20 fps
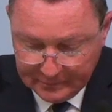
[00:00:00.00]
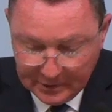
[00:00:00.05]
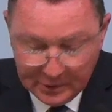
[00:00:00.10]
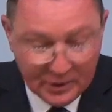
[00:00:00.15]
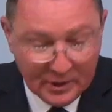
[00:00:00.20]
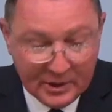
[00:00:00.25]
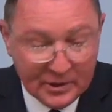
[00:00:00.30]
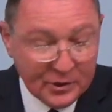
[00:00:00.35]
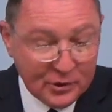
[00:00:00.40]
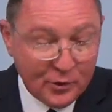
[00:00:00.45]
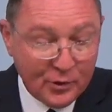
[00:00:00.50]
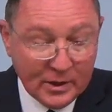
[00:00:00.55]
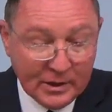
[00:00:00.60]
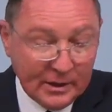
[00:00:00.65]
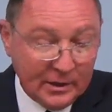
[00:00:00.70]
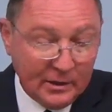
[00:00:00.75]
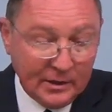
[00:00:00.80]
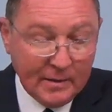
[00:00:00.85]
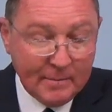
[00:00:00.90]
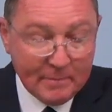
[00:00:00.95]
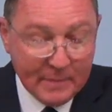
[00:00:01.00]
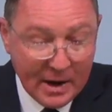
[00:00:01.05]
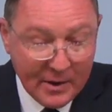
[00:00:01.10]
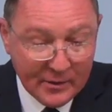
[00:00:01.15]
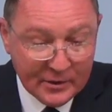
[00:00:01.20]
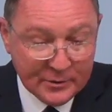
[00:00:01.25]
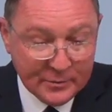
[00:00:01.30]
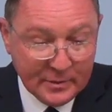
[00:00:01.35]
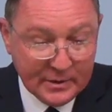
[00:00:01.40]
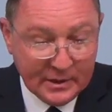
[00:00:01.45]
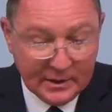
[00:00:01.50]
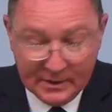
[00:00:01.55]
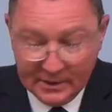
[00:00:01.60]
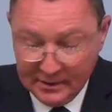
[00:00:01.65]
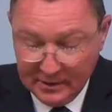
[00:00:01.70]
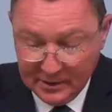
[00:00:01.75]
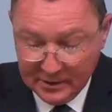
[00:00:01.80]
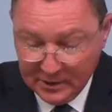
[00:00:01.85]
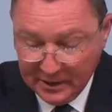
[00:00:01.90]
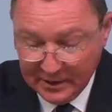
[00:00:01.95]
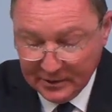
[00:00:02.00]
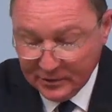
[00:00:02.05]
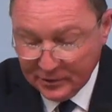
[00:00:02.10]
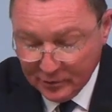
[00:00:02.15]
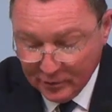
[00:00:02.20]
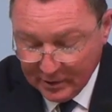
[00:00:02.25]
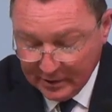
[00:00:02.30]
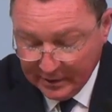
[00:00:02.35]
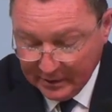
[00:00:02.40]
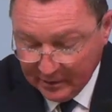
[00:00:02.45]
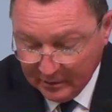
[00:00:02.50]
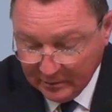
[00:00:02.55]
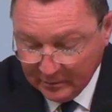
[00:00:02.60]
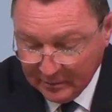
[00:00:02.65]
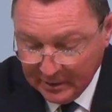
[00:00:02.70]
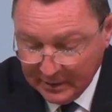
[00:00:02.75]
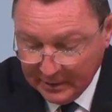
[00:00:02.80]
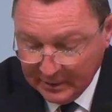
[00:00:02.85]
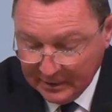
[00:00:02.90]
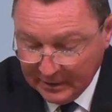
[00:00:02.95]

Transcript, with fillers: to endure a little embarrassment, endure a little